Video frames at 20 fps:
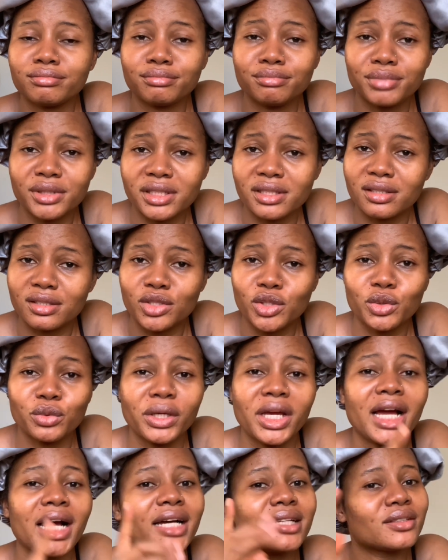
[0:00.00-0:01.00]
beans, so
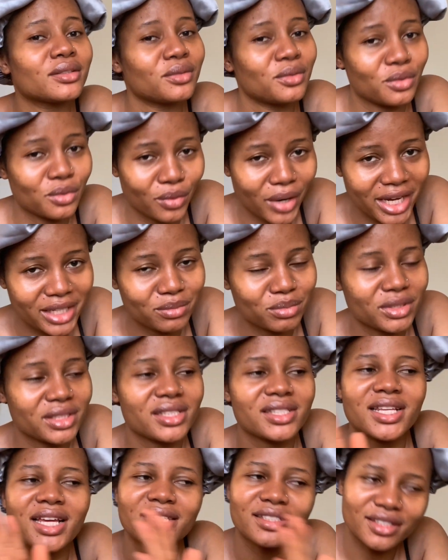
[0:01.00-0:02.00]
we had white
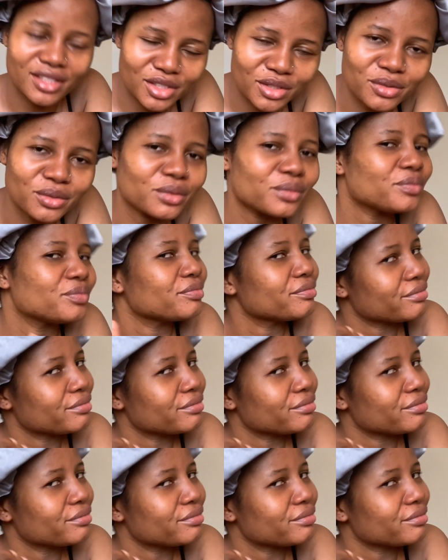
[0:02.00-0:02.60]
beans and stew.